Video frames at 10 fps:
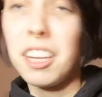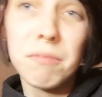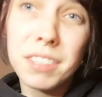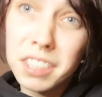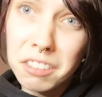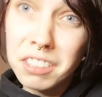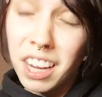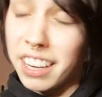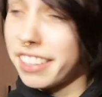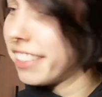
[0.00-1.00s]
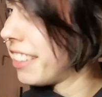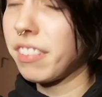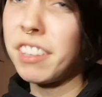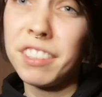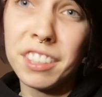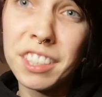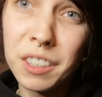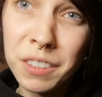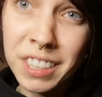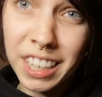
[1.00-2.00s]
am so tired. I feel
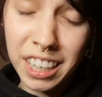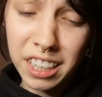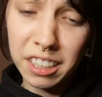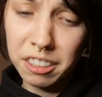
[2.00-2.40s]
so sick.